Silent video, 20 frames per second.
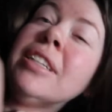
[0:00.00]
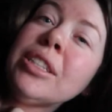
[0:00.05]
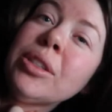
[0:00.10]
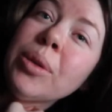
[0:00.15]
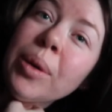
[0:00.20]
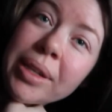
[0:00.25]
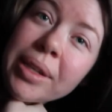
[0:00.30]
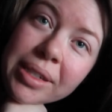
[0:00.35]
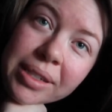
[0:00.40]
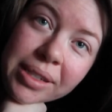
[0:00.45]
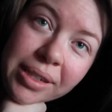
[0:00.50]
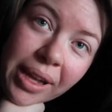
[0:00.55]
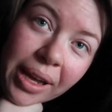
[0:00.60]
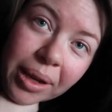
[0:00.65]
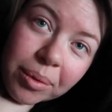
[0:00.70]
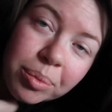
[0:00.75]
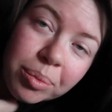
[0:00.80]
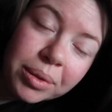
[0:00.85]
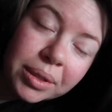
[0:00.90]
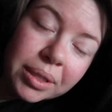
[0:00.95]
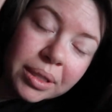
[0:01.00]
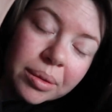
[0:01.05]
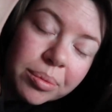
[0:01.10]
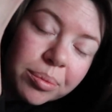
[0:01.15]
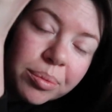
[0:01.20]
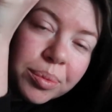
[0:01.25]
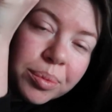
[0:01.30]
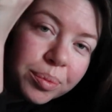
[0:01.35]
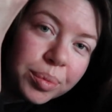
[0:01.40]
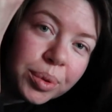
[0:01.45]
So I slept
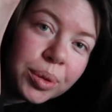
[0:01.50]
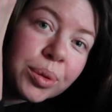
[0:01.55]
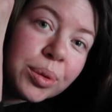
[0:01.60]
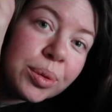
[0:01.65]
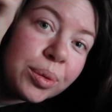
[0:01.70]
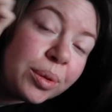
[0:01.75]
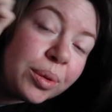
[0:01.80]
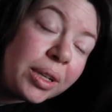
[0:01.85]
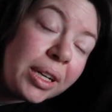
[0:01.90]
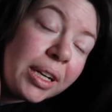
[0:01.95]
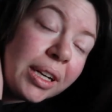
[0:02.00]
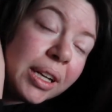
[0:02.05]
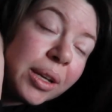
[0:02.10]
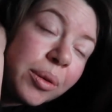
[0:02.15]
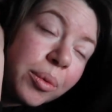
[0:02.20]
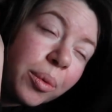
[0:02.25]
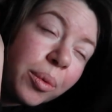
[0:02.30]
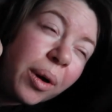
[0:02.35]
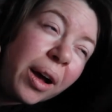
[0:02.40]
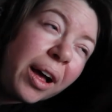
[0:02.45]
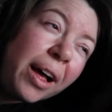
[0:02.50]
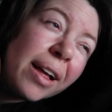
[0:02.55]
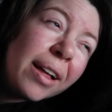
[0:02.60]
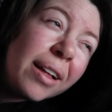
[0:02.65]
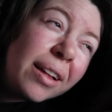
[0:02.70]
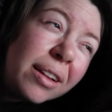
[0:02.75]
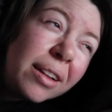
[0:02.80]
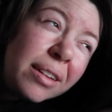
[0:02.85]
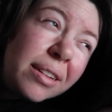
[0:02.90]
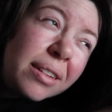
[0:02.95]
pretty
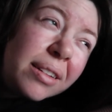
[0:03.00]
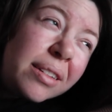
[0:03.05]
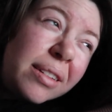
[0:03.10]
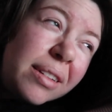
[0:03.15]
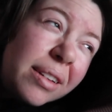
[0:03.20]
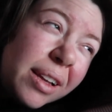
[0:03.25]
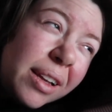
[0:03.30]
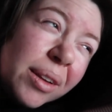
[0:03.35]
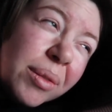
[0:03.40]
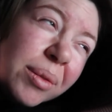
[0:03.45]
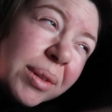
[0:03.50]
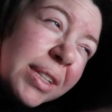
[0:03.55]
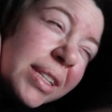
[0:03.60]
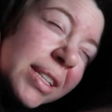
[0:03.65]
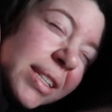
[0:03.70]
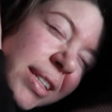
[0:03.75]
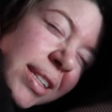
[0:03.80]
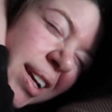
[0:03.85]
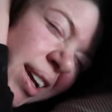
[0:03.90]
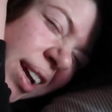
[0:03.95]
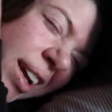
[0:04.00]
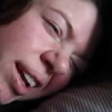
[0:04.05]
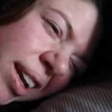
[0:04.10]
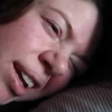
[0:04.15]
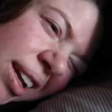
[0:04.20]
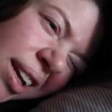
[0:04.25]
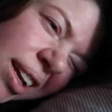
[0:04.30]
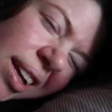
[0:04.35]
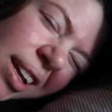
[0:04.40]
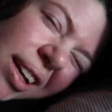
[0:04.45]
well, I would
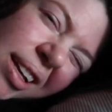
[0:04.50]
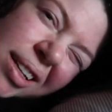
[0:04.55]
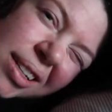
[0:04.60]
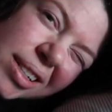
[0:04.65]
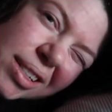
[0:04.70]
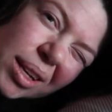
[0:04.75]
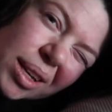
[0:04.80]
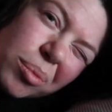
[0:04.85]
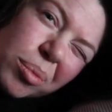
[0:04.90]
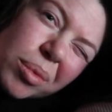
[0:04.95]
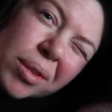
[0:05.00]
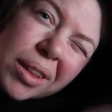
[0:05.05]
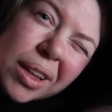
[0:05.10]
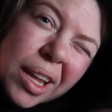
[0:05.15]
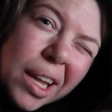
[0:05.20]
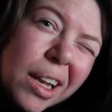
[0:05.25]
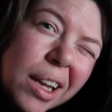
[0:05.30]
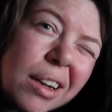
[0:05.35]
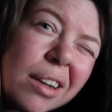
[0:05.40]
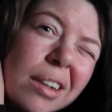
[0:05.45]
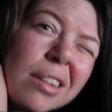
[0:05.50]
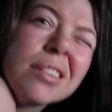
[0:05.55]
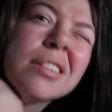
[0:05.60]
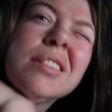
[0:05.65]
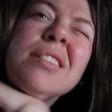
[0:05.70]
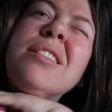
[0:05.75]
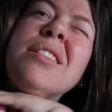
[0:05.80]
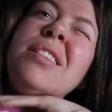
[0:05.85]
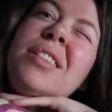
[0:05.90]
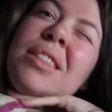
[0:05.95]
say, except that
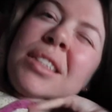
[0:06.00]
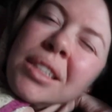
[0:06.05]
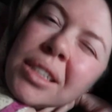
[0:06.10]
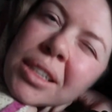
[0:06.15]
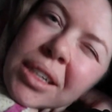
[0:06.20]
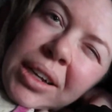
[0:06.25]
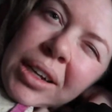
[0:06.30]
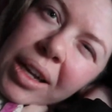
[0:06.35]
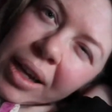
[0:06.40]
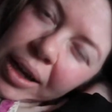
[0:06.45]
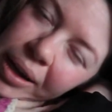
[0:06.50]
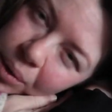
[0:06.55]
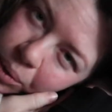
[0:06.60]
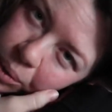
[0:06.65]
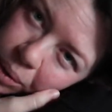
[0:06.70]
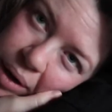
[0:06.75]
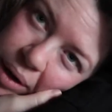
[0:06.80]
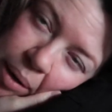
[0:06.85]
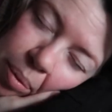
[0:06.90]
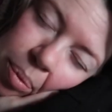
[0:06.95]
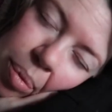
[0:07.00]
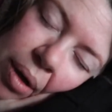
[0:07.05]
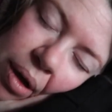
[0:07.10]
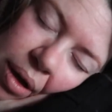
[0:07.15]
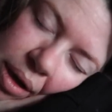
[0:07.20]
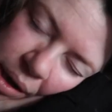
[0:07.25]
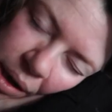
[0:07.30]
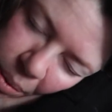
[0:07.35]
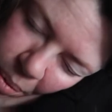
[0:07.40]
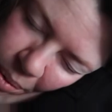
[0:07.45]
I woke up
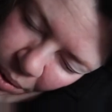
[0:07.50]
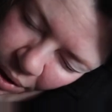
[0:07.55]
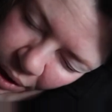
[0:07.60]
a couple